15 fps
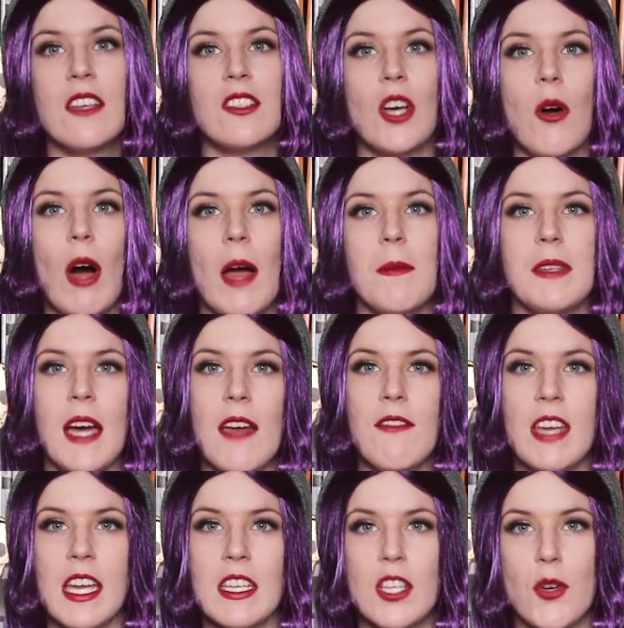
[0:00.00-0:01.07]
So I'm
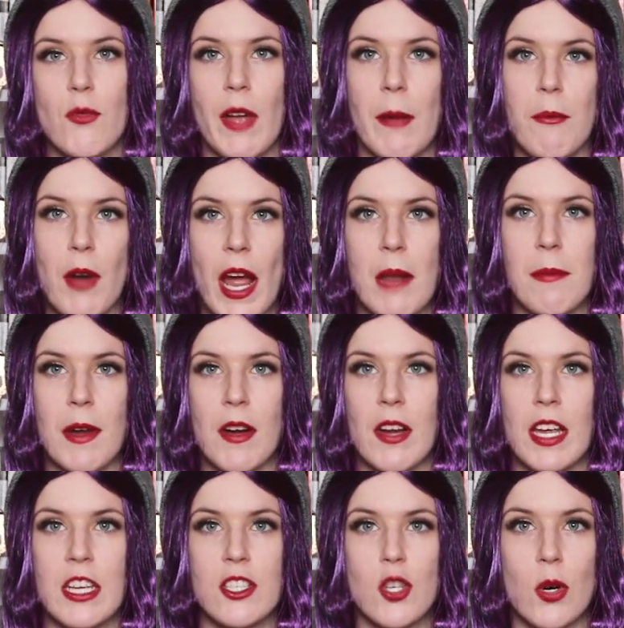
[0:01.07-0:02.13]
diving into Ray
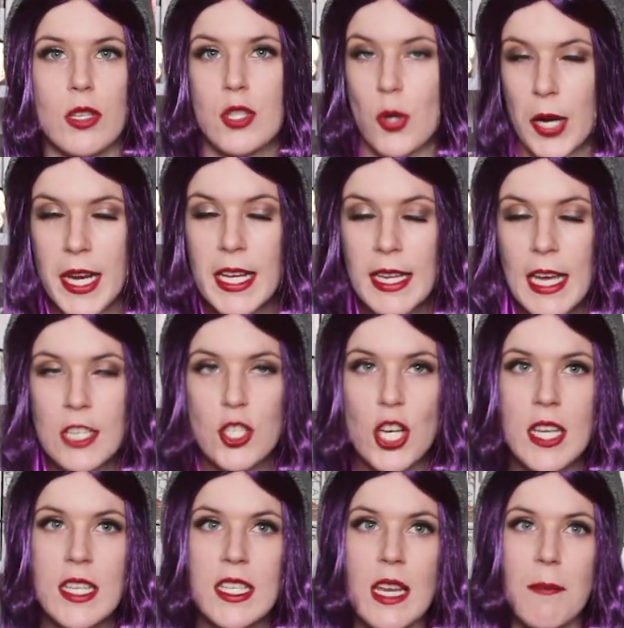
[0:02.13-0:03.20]
Bradbury short story
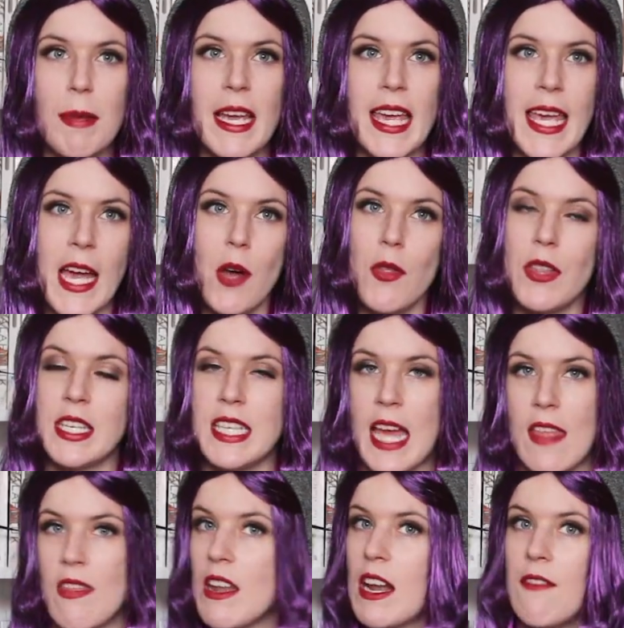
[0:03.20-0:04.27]
collections and picking out the
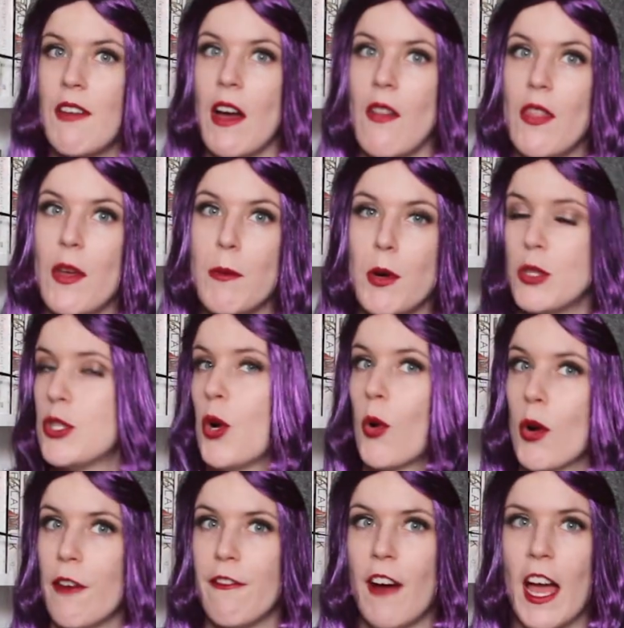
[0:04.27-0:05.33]
10 that I found the most
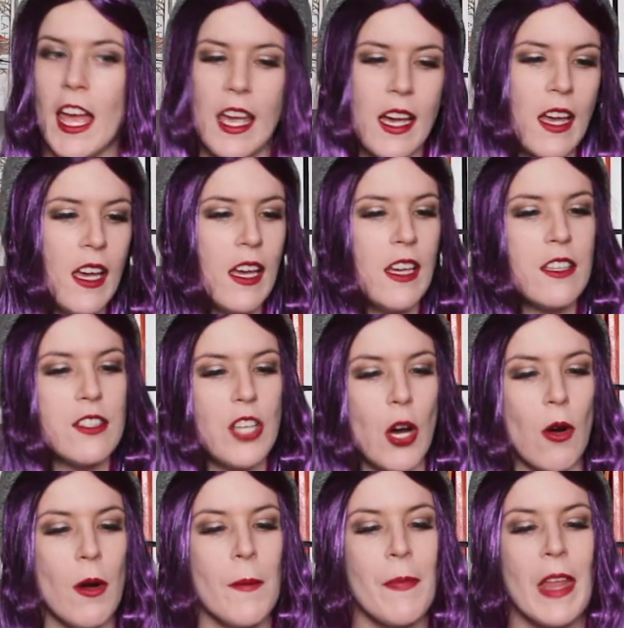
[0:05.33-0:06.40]
horrifying.
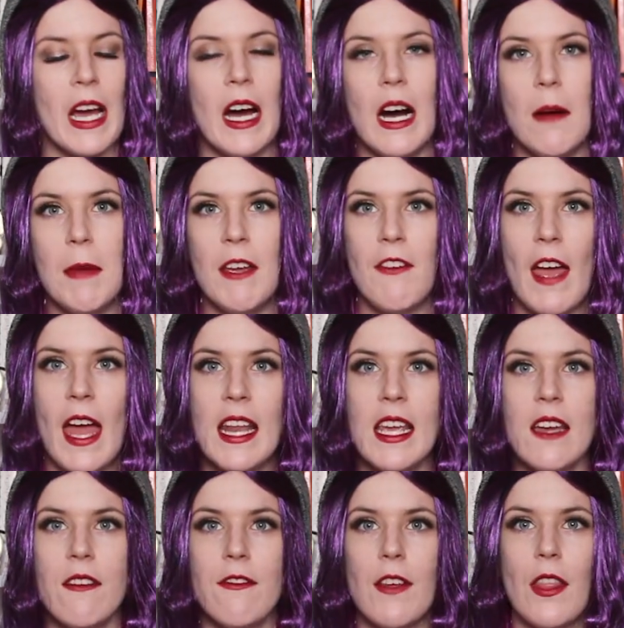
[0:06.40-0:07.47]
So um, if
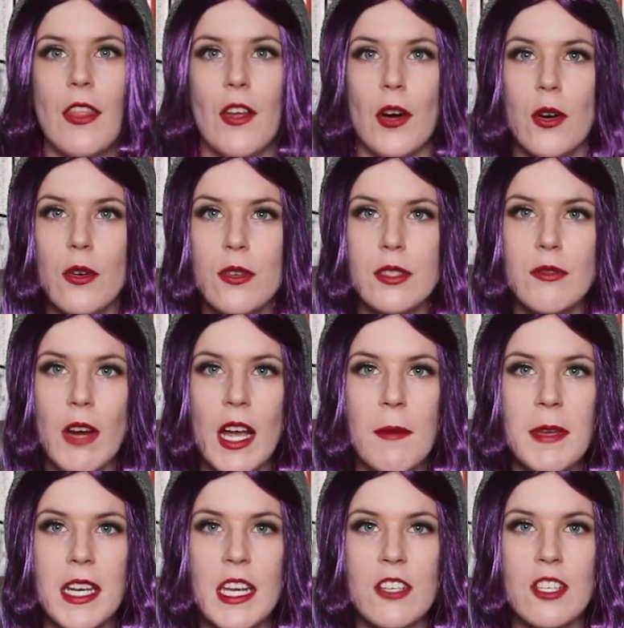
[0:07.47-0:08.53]
any of those
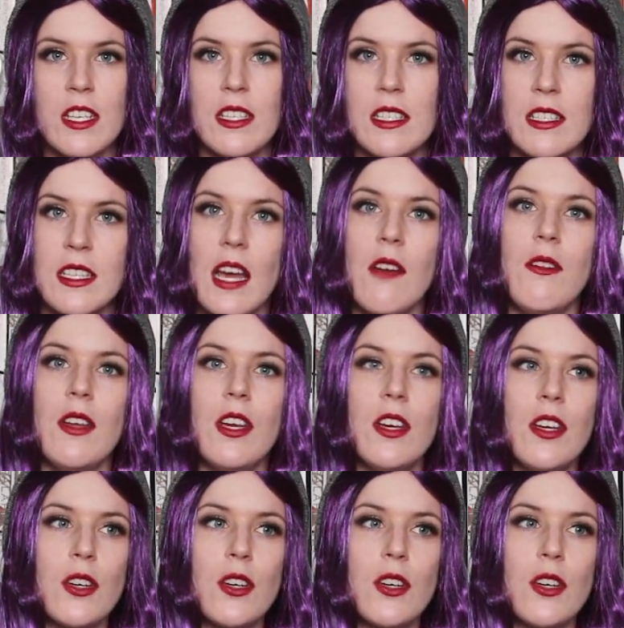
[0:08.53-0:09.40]
recommendations sound